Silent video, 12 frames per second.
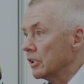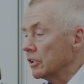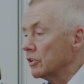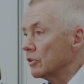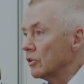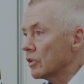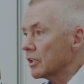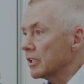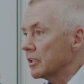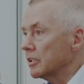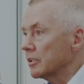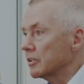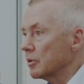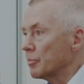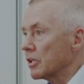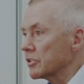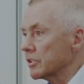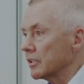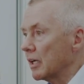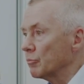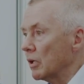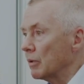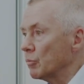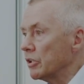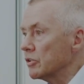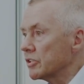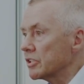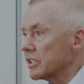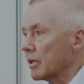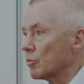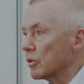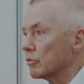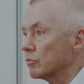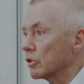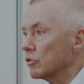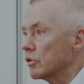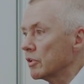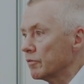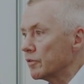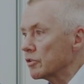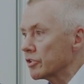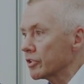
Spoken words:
You look at the person, and we used to say we're recruiting future